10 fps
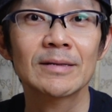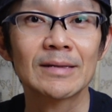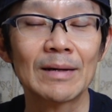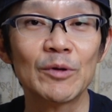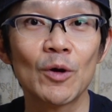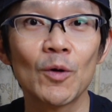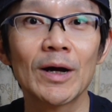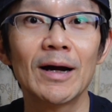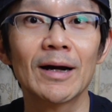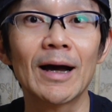Some
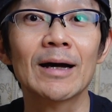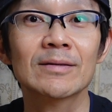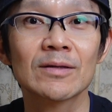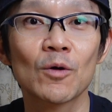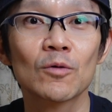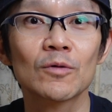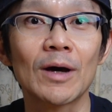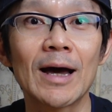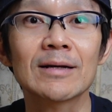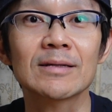Yokan are sold
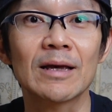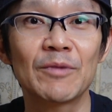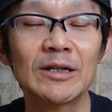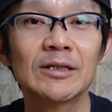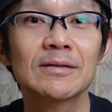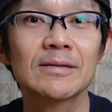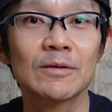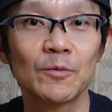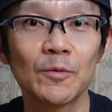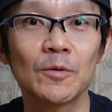as
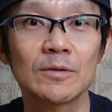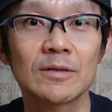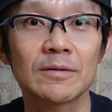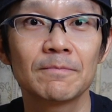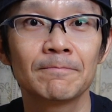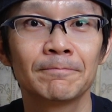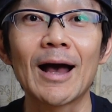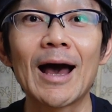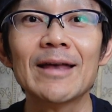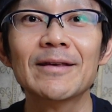emergency foods.
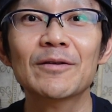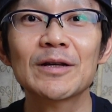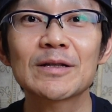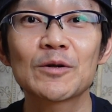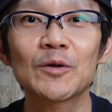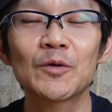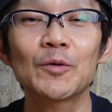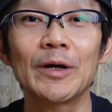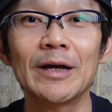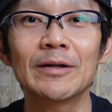I think it's good
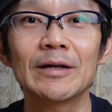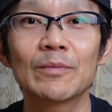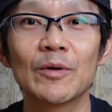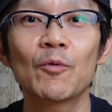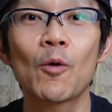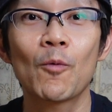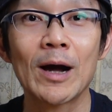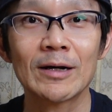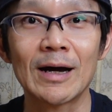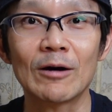to eat it before
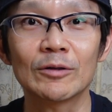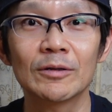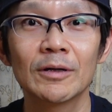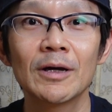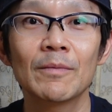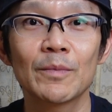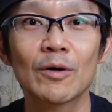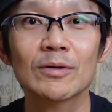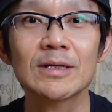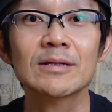workout,
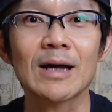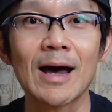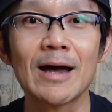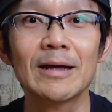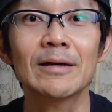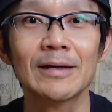because it's high in